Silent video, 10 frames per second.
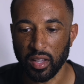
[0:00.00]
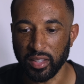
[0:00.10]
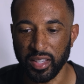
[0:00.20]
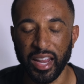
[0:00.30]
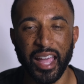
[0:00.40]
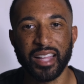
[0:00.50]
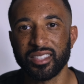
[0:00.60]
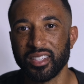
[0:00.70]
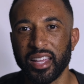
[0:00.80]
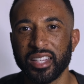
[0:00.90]
It adds
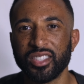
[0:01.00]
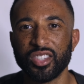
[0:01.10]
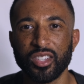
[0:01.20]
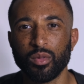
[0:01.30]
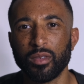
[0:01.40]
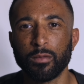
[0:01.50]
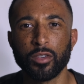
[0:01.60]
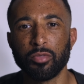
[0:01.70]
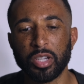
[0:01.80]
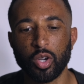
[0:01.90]
to that genuine
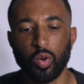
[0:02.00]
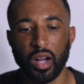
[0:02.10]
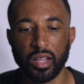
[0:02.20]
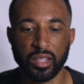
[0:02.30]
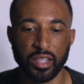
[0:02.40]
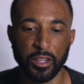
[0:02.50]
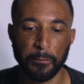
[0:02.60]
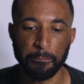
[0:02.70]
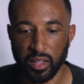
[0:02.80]
filmic quality